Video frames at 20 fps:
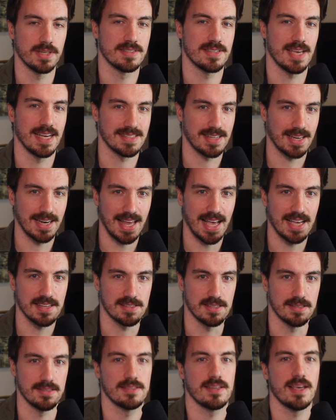as
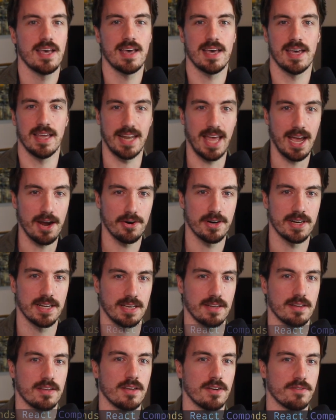classes,
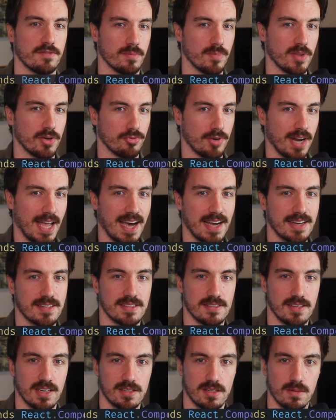inheriting from the
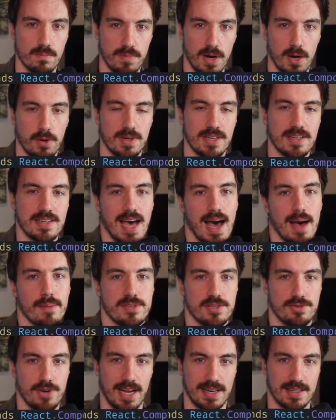React.component
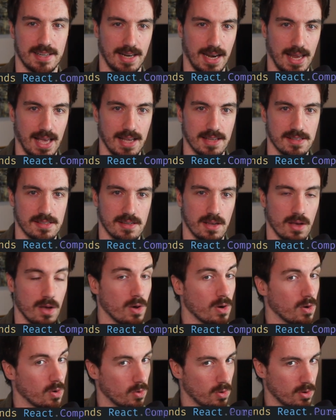abstract class,
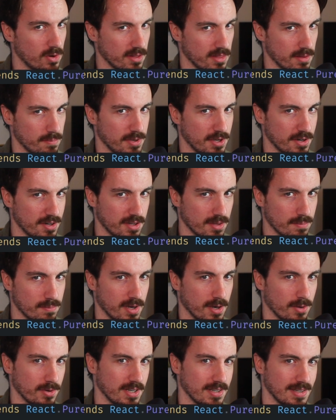or the pure
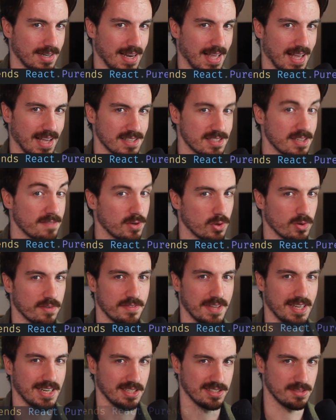component class if you were
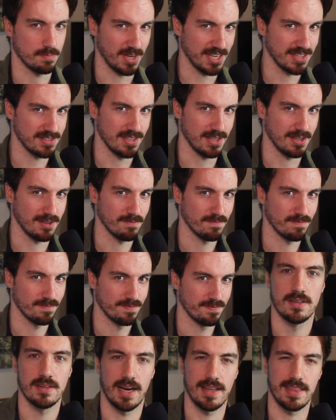feeling spicy.
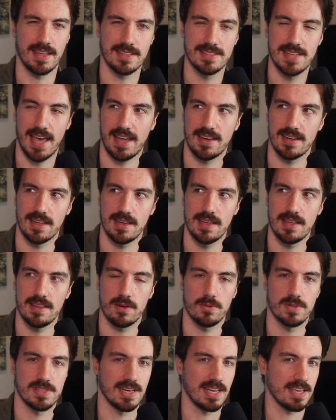I think technically there
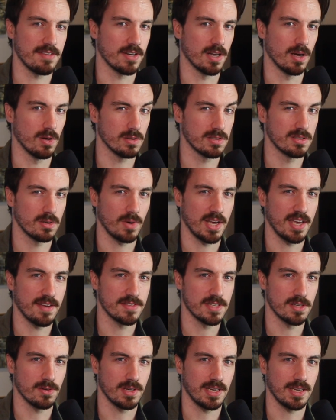was an even older way of
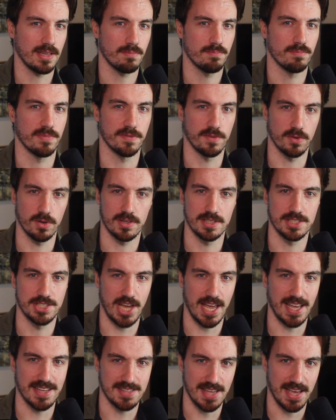doing it before
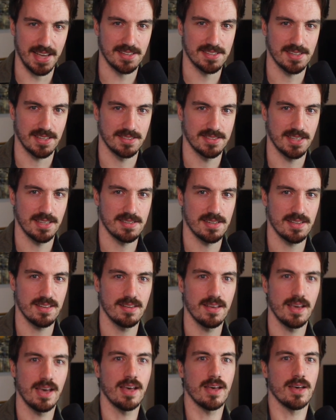JSX existed,
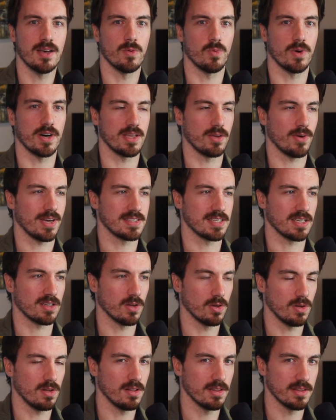where you had to
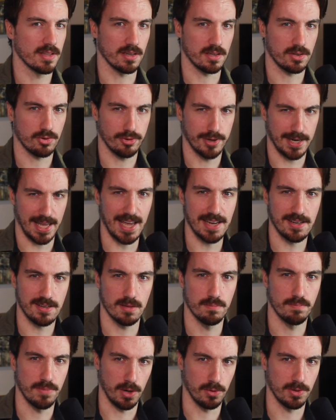call the create
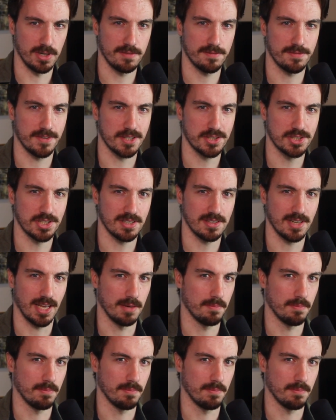component function and